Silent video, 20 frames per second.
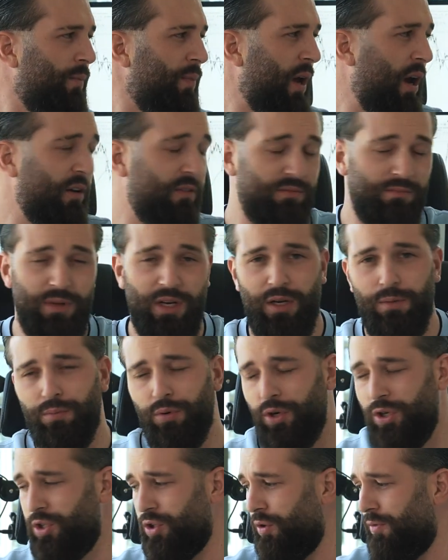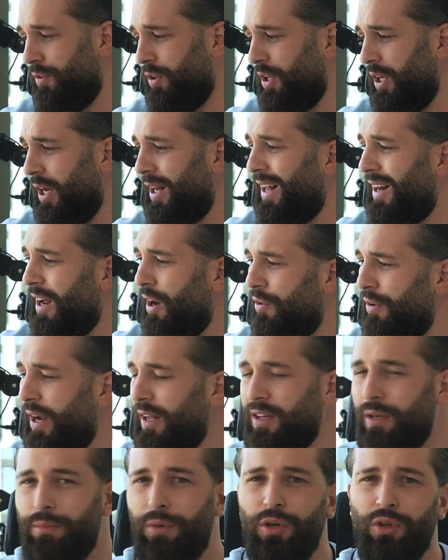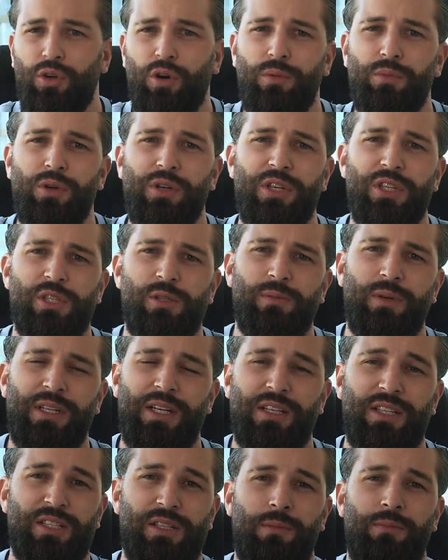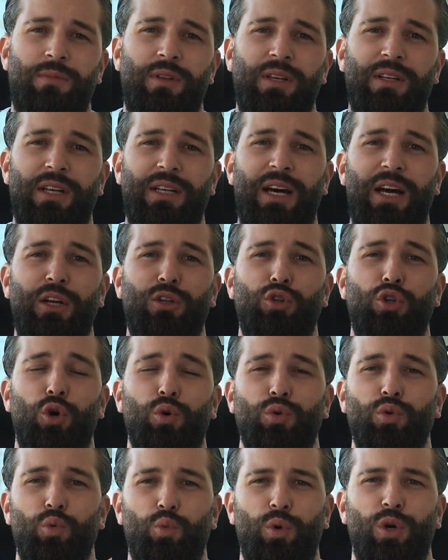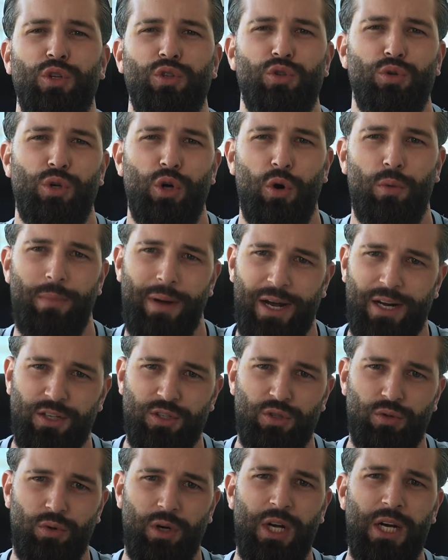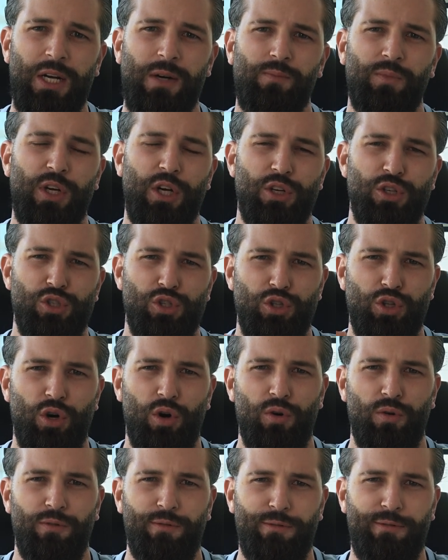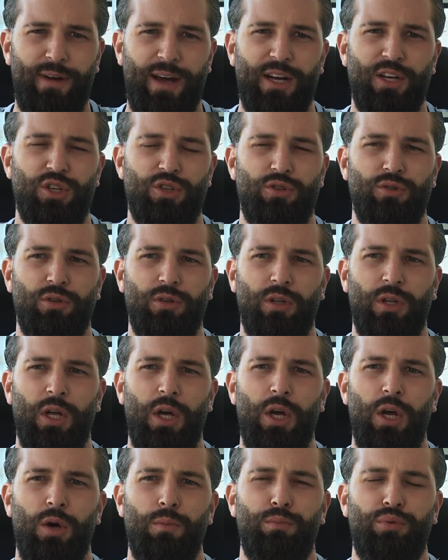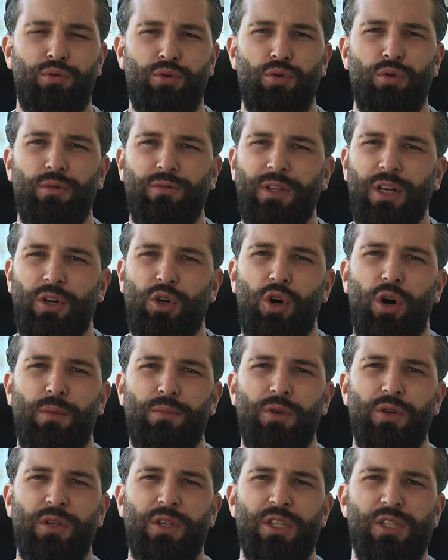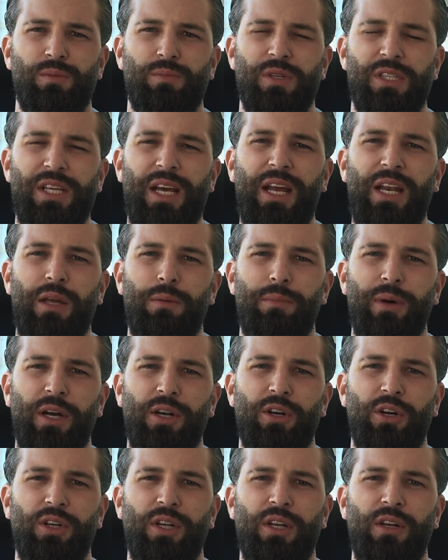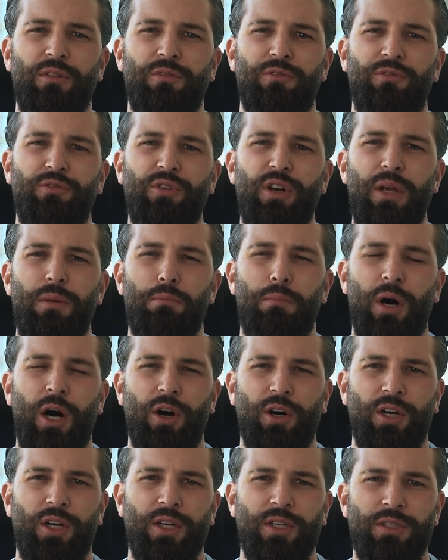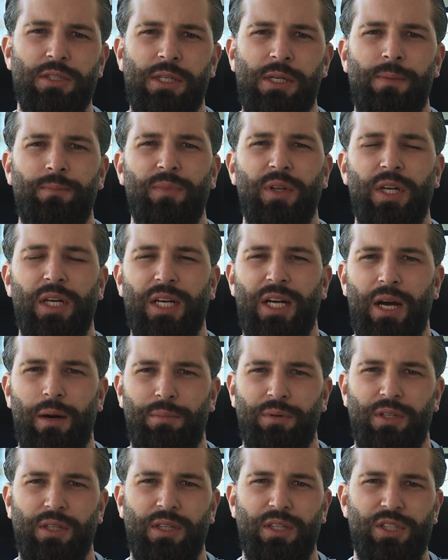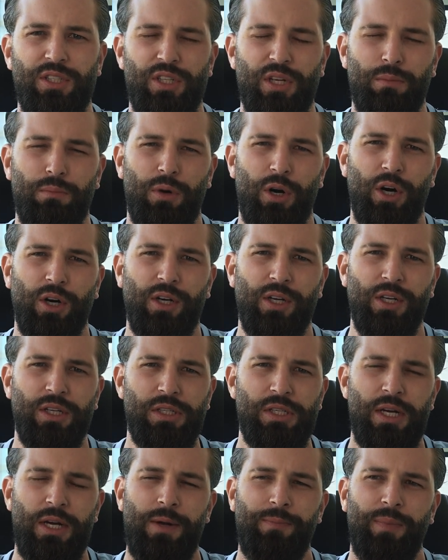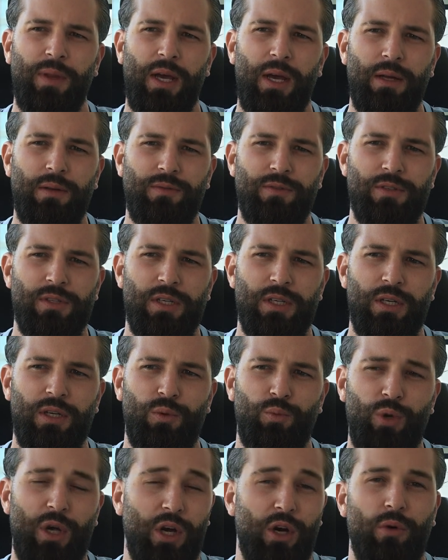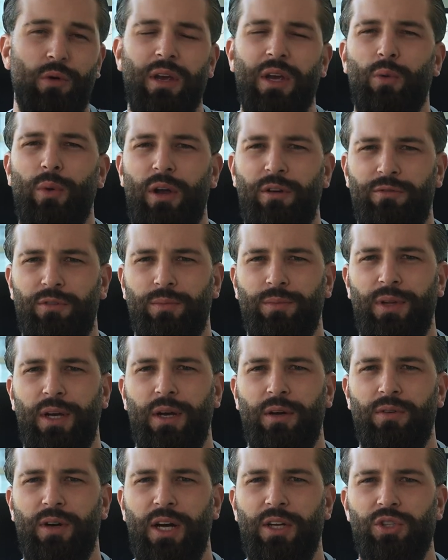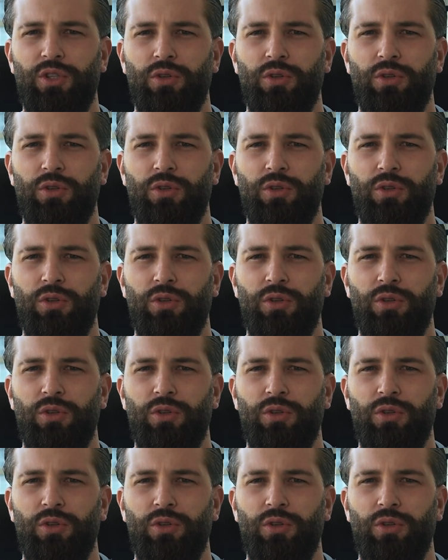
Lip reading: I have many books over there that I read about communism, and that's something that I don't want to go back to. There is no factual proof that communism is any better than a free market, than a capitalistic market. And we are going away from that, right?